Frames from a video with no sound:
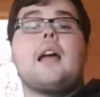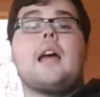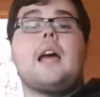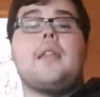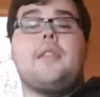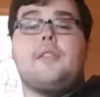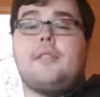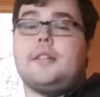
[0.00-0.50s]

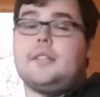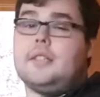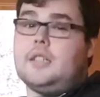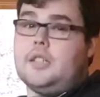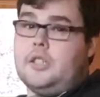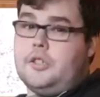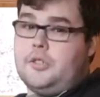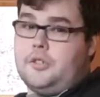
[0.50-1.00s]
and the rest
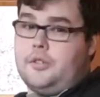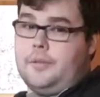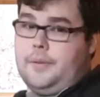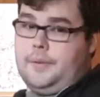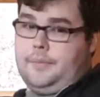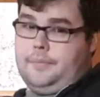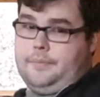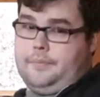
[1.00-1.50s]
is
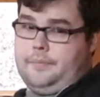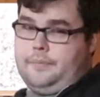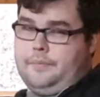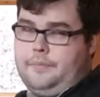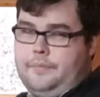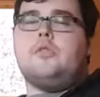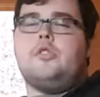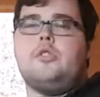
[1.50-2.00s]
history.
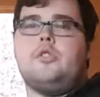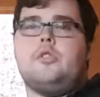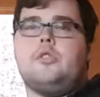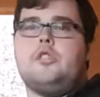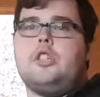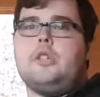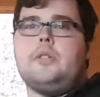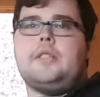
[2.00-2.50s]

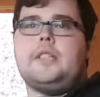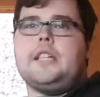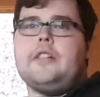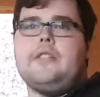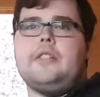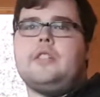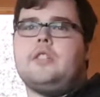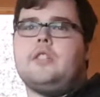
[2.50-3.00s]
New
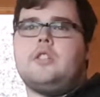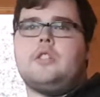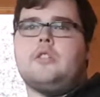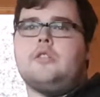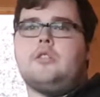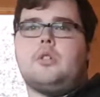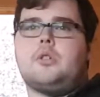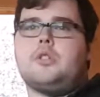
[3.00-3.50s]
series
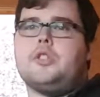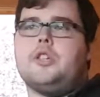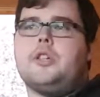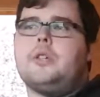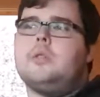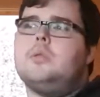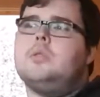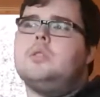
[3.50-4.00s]
Doctor
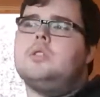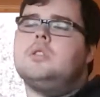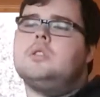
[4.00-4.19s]
Who